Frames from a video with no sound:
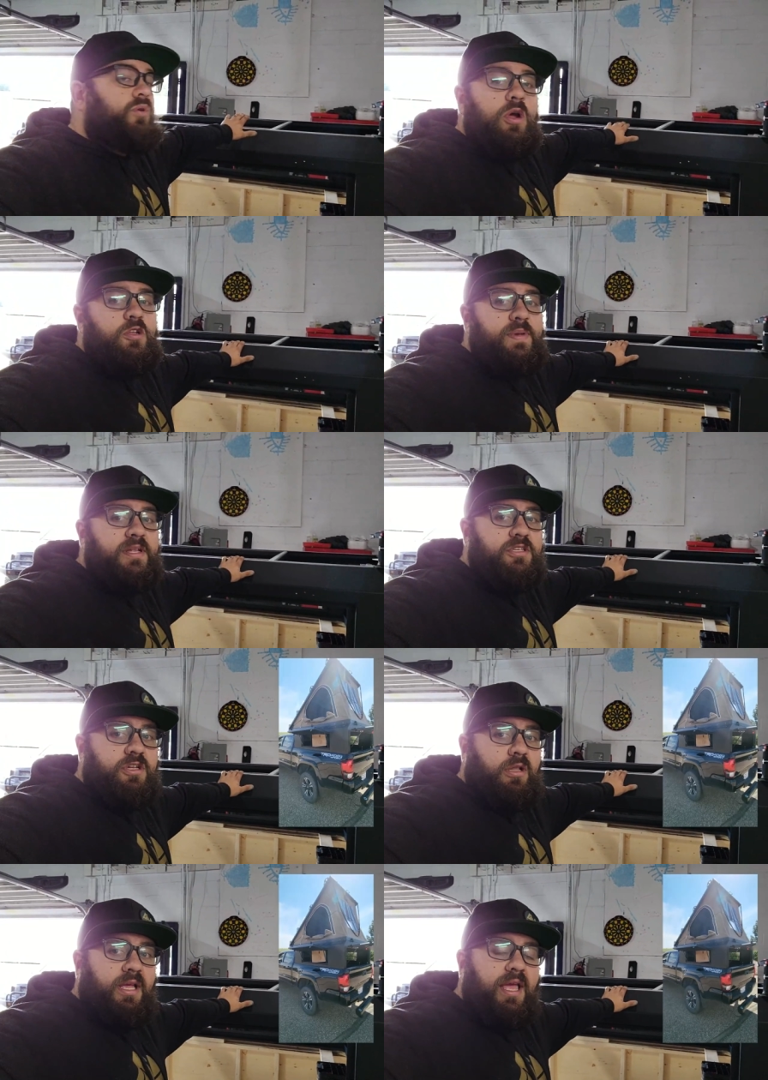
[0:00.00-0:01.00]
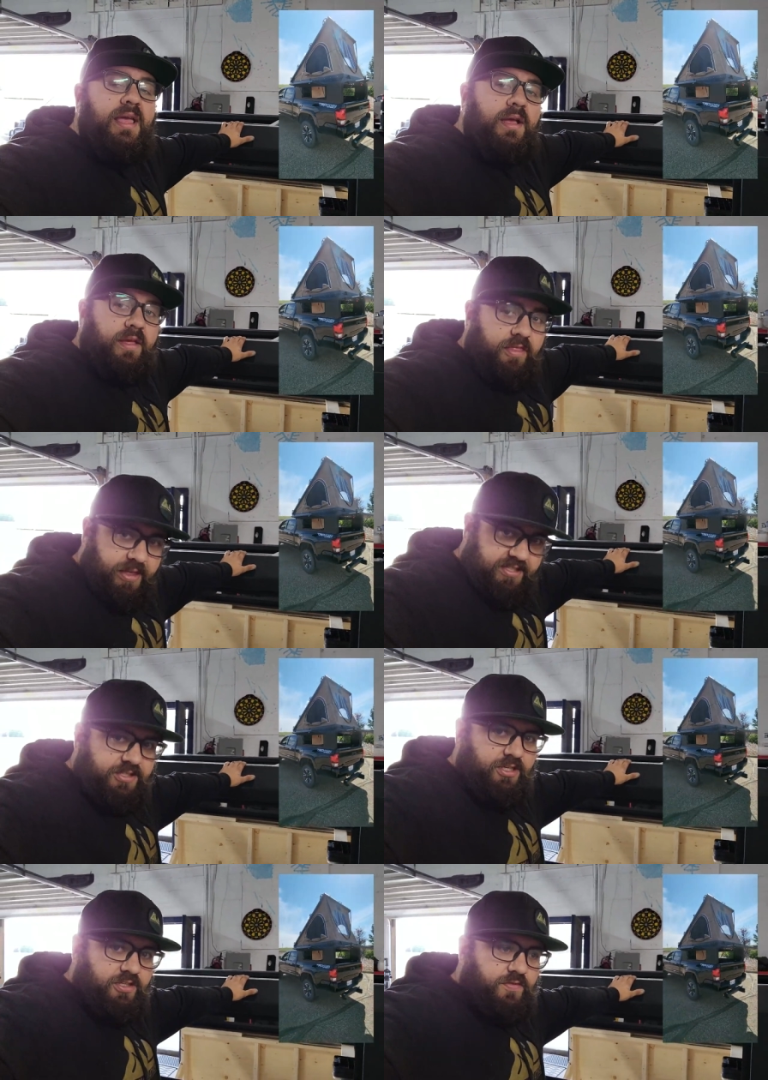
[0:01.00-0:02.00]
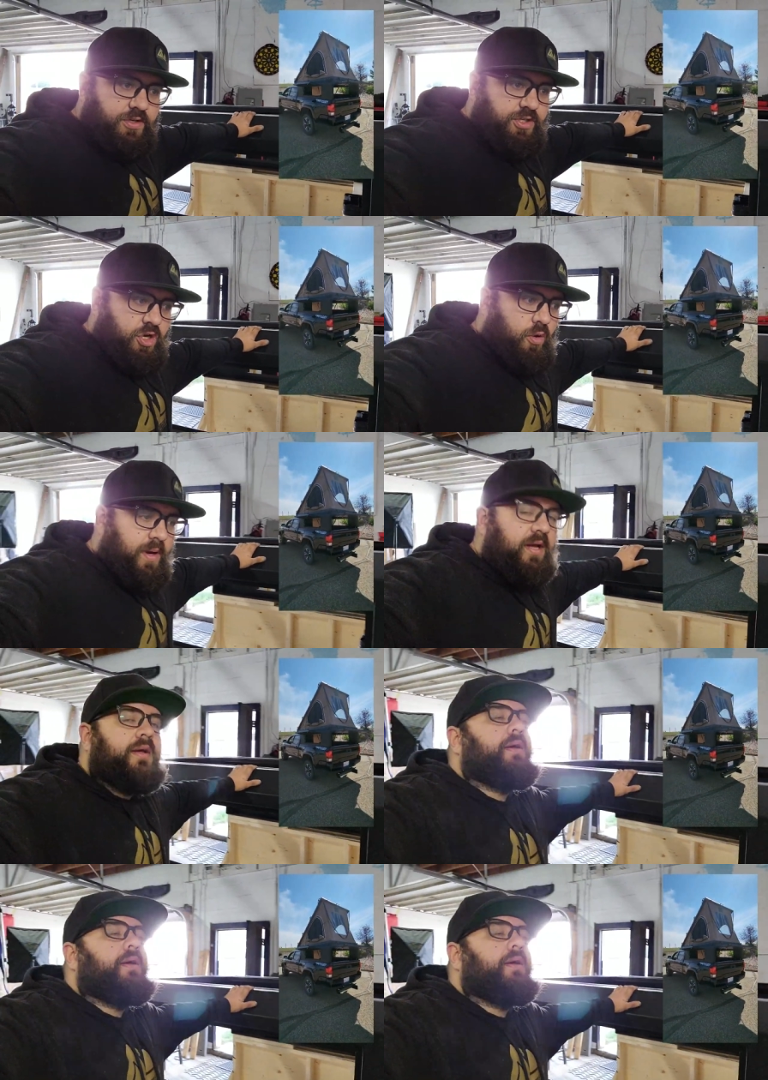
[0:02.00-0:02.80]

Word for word: going to be installing this six foot Tacoma.